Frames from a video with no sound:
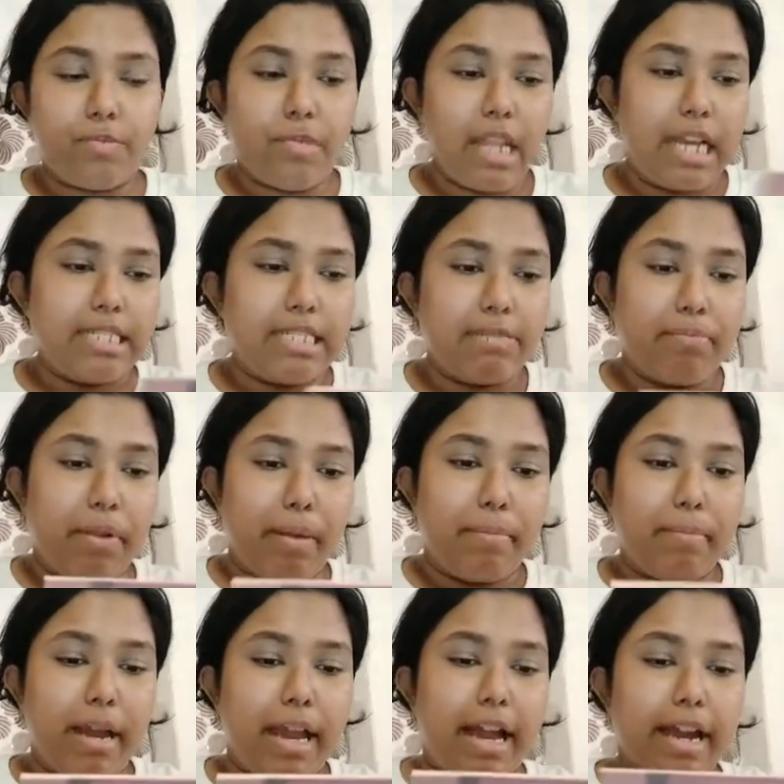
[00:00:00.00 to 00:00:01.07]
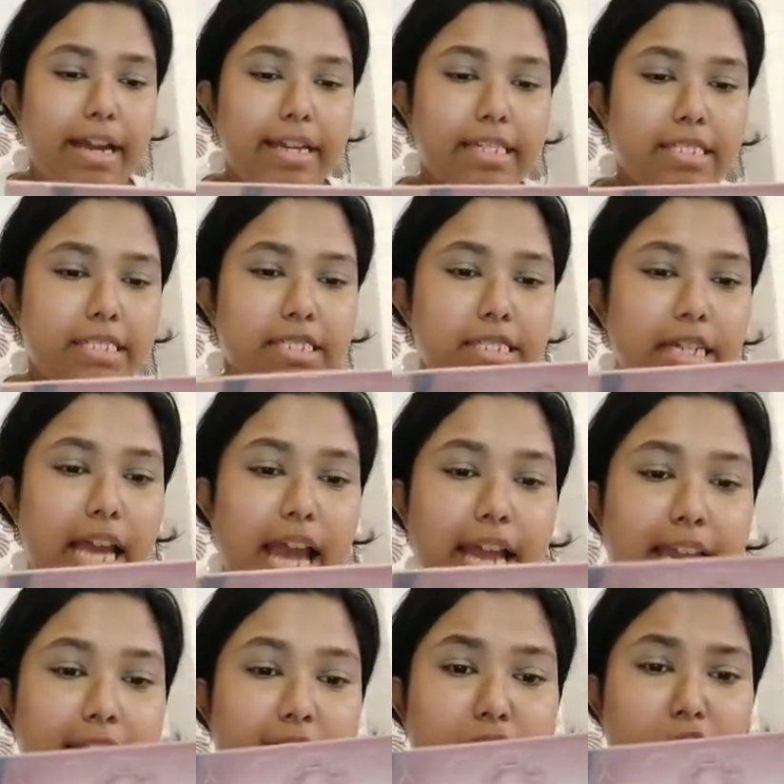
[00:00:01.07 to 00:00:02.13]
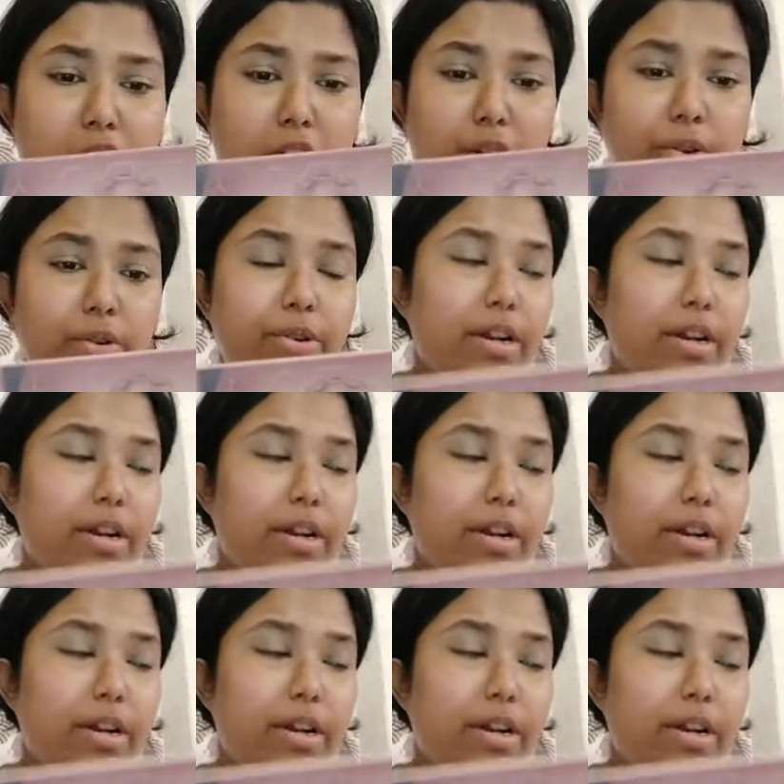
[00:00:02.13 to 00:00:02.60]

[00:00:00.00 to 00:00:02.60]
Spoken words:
I just prep my eyes, and now